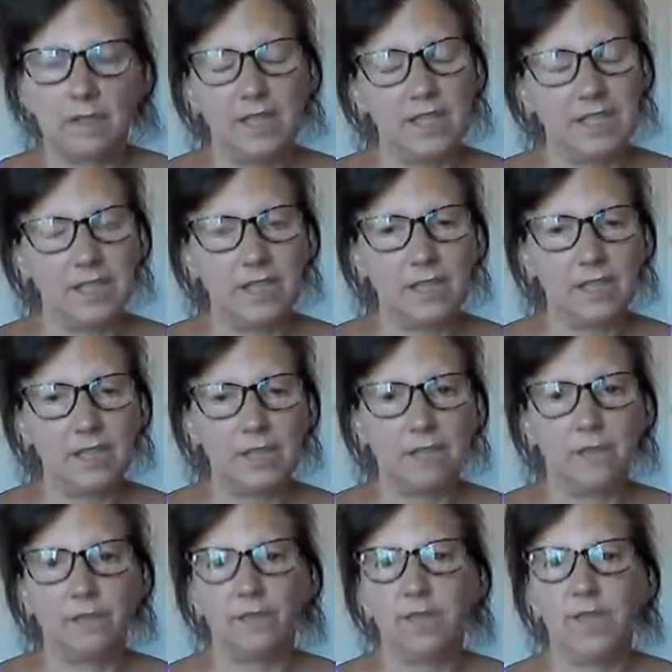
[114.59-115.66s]
This is
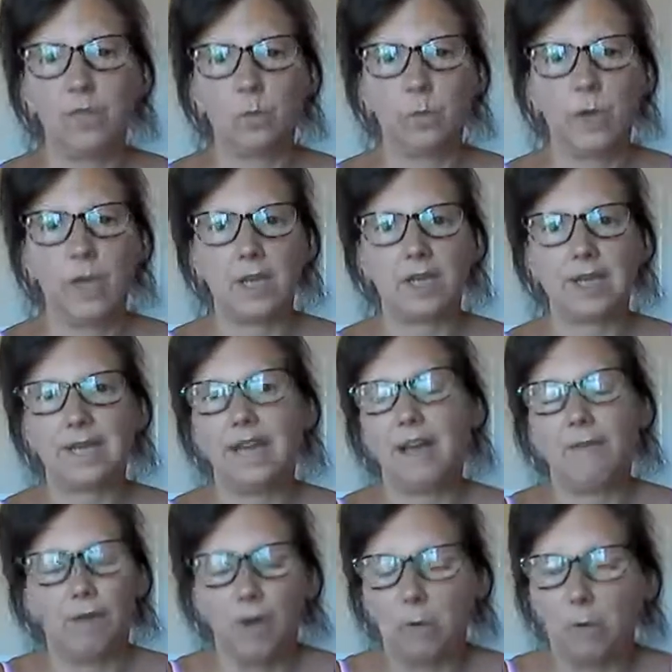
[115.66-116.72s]
the phase where you can
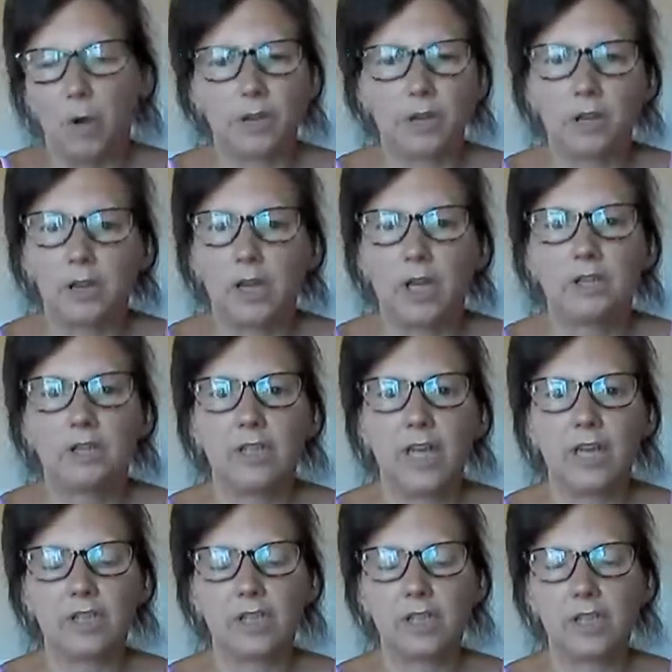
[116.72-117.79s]
have a lot more
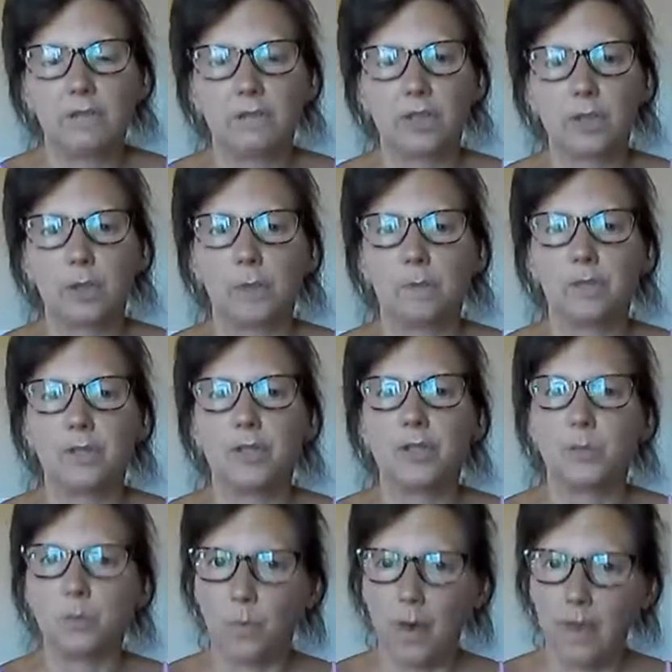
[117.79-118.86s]
digestive discomfort
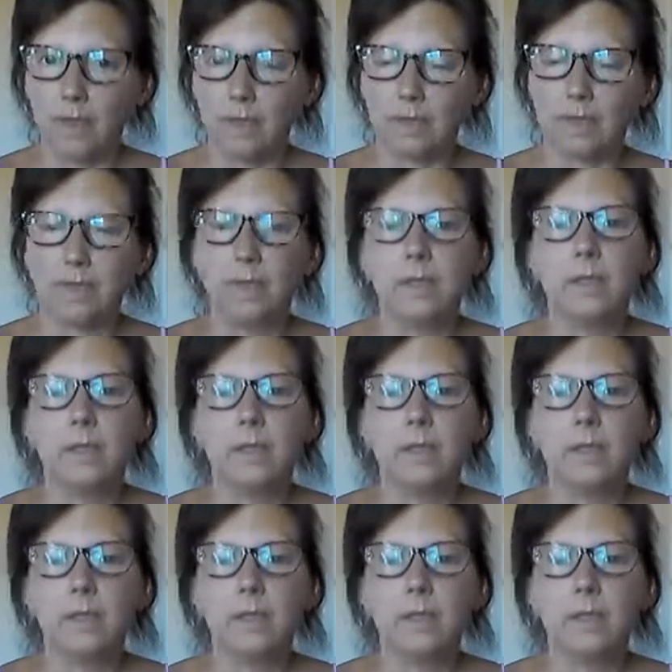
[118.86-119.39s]
as well.